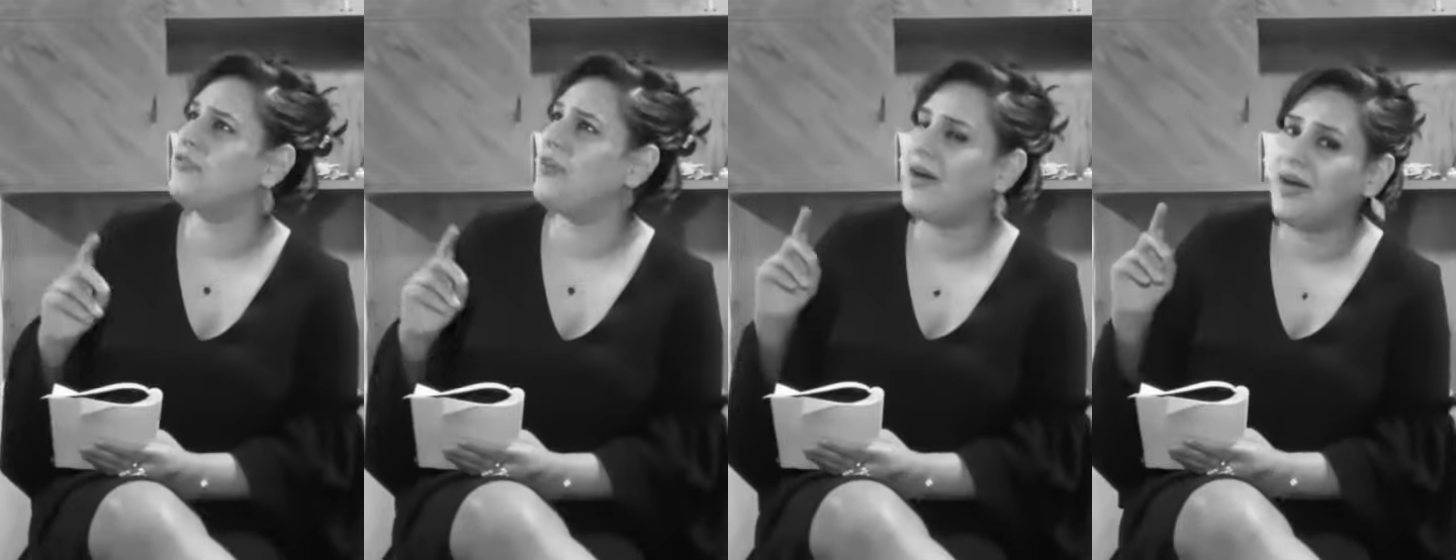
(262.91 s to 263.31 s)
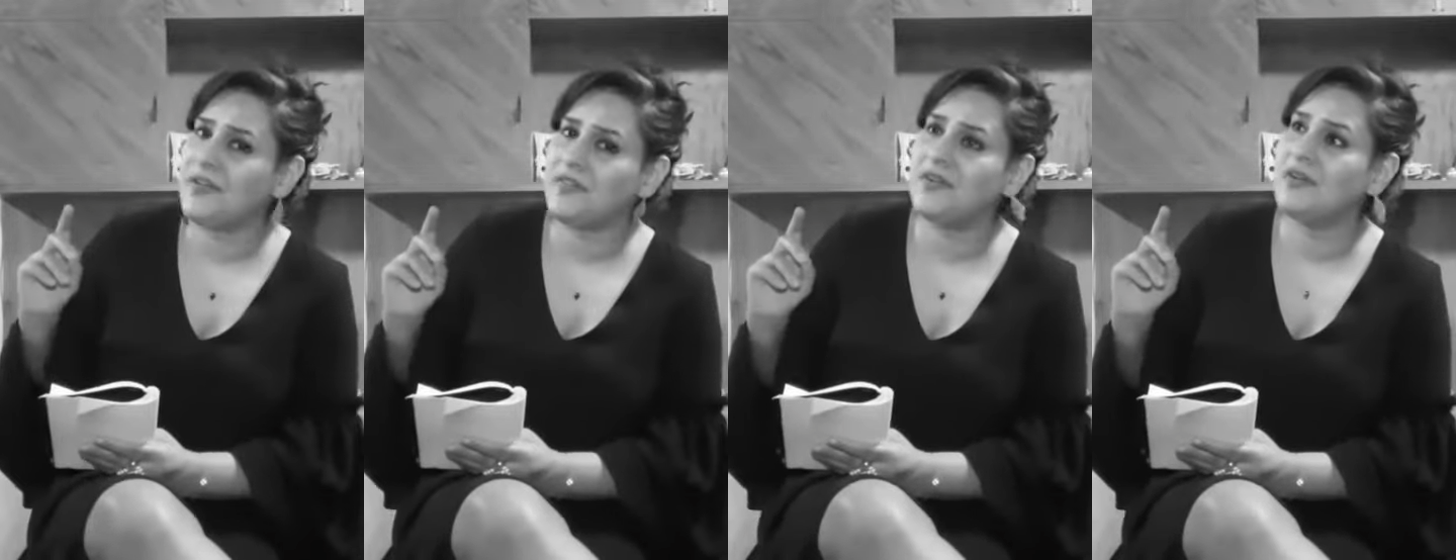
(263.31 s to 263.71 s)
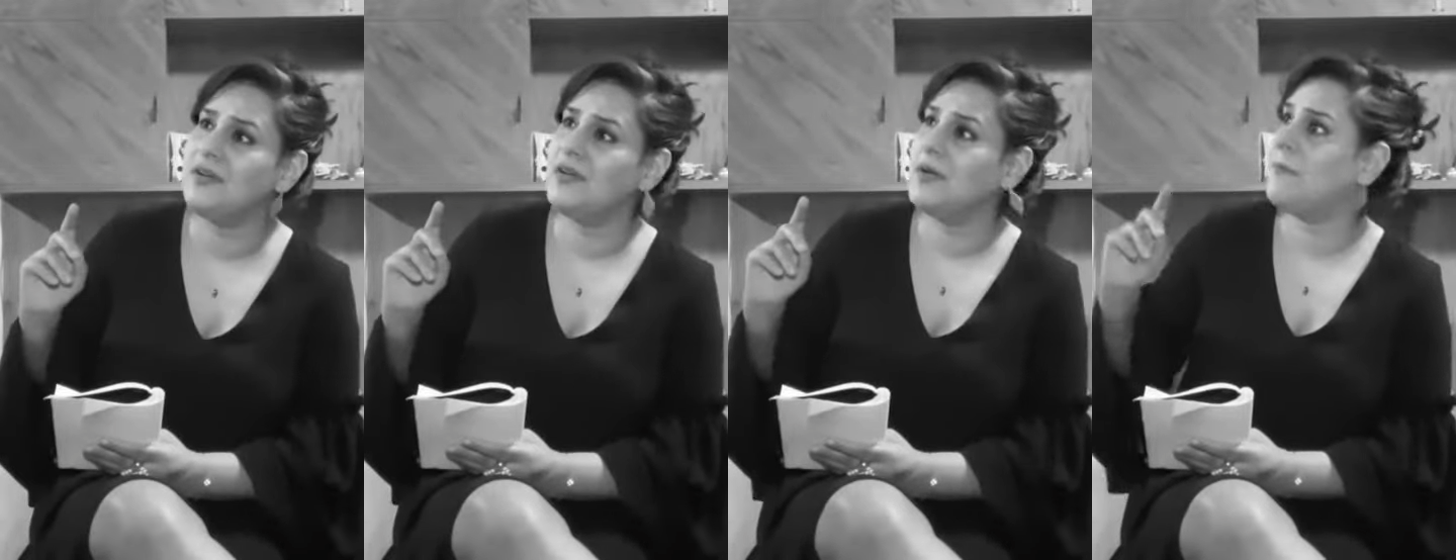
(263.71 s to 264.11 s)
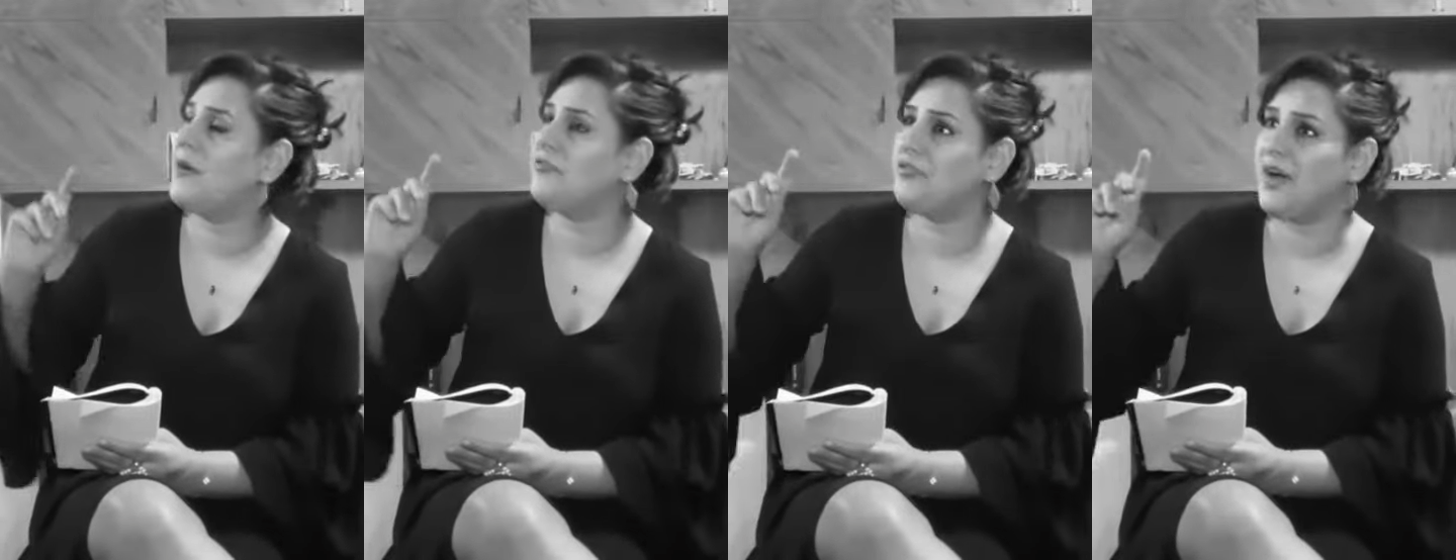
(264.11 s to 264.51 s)
father,
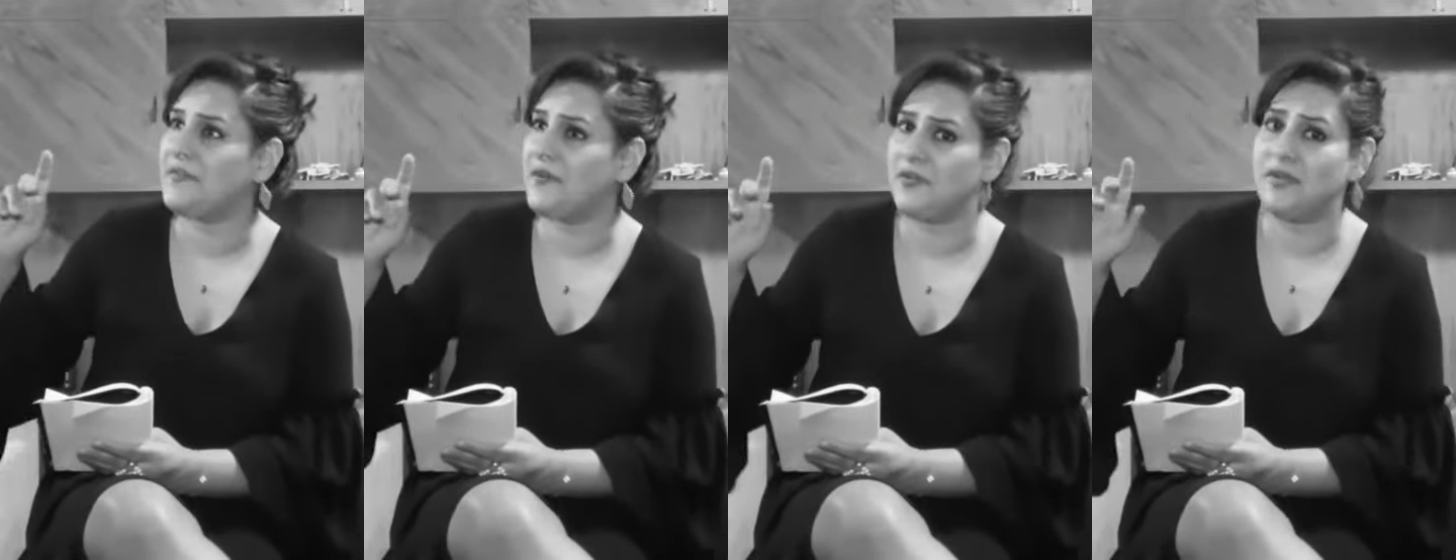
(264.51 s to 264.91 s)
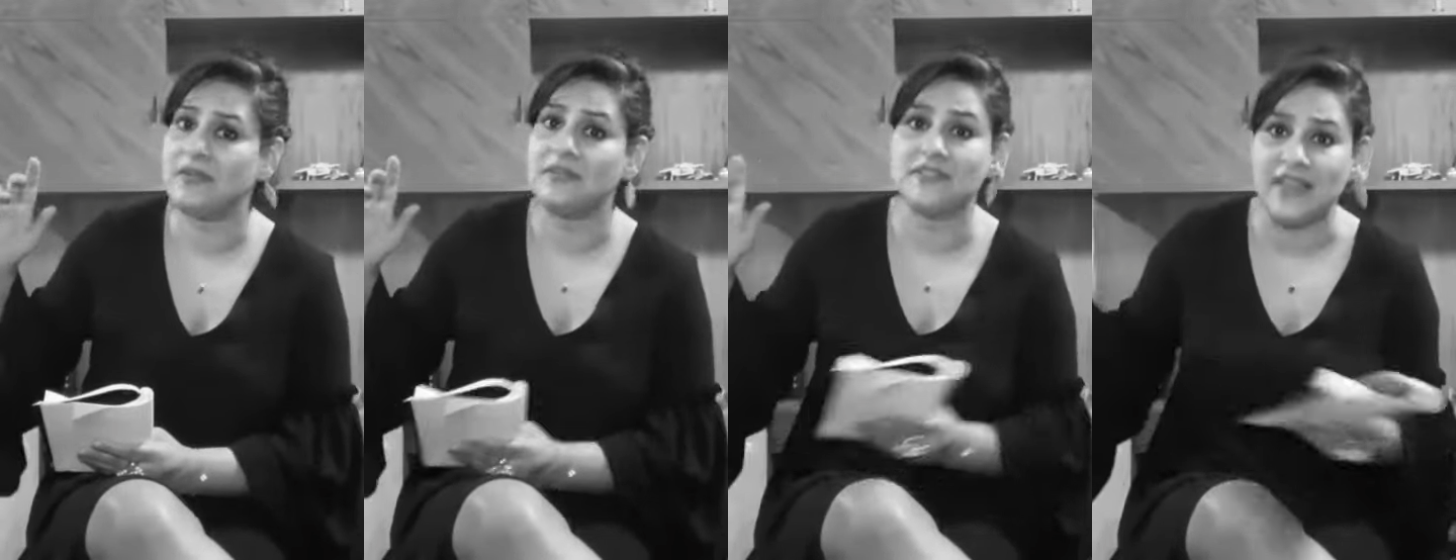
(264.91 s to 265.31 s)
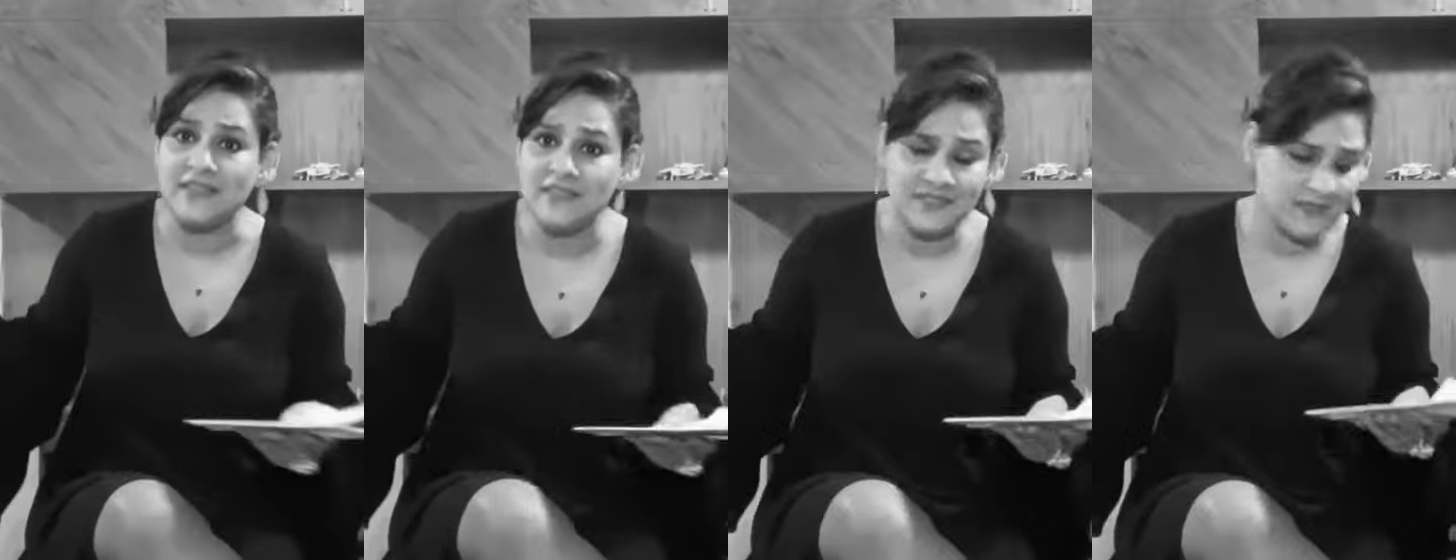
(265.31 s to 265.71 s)
my father dead?